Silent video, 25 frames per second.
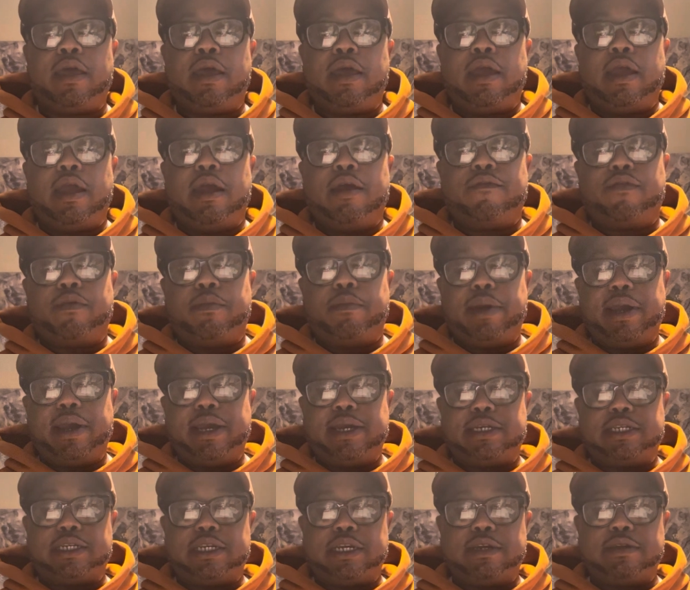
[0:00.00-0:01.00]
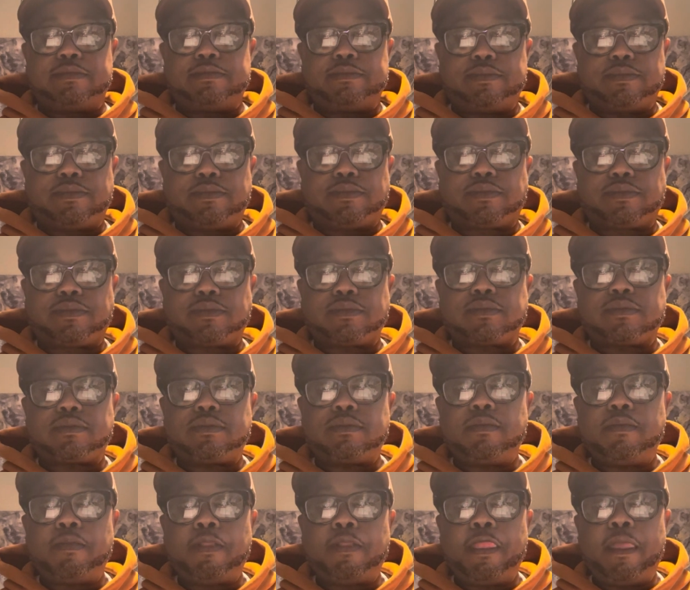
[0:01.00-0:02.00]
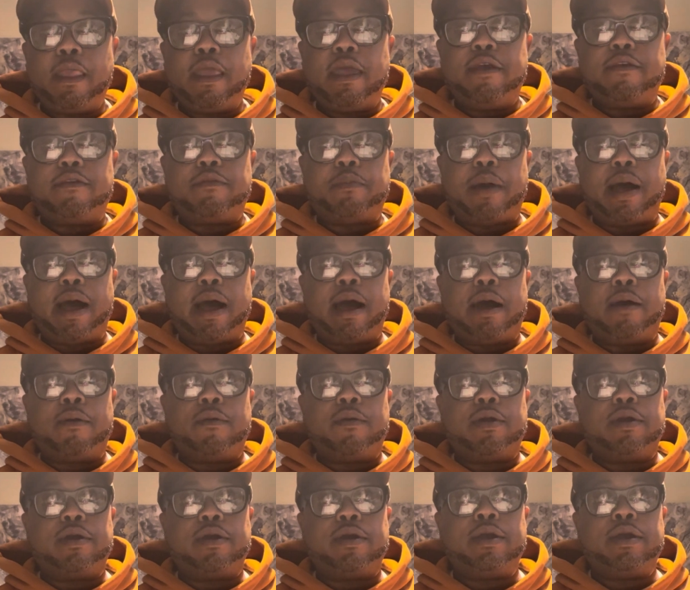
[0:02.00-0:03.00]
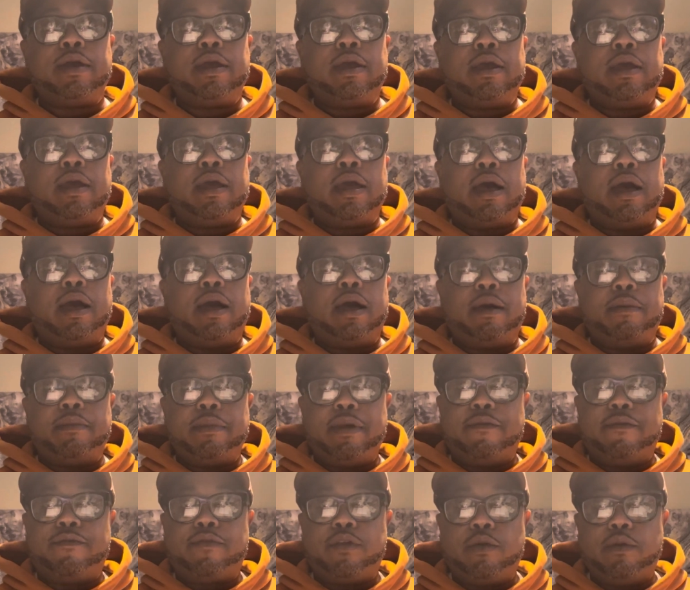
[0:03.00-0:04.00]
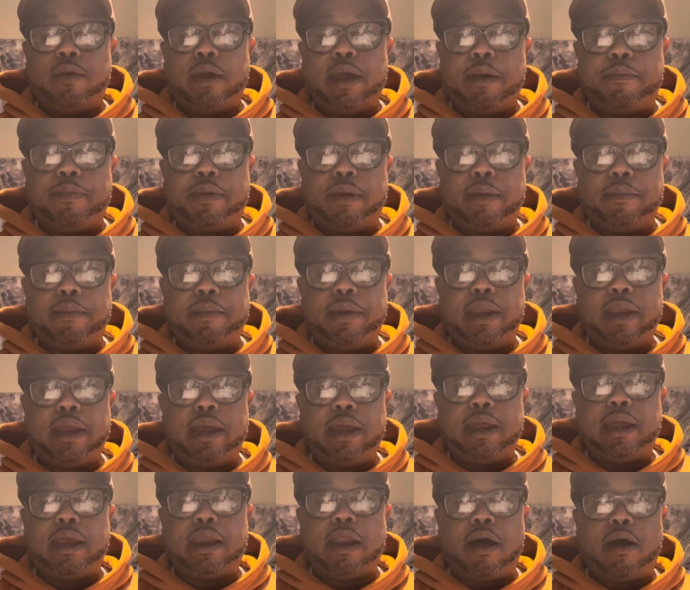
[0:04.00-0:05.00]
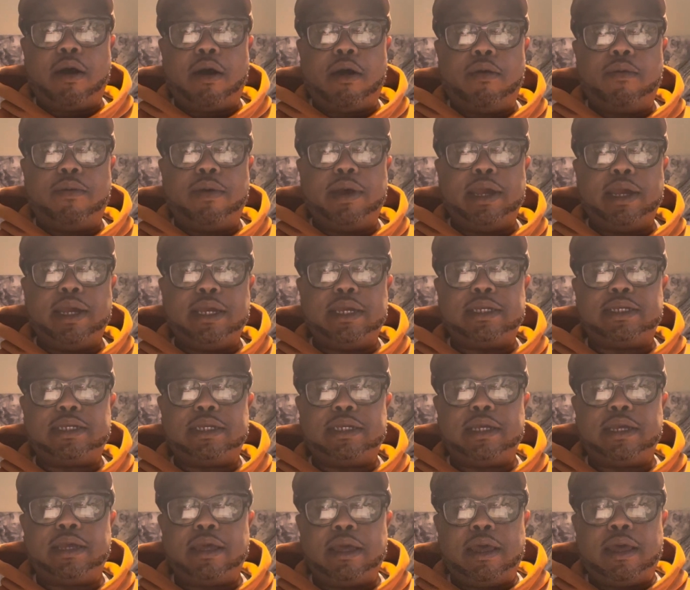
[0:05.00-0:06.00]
Information is power if you implement it. And always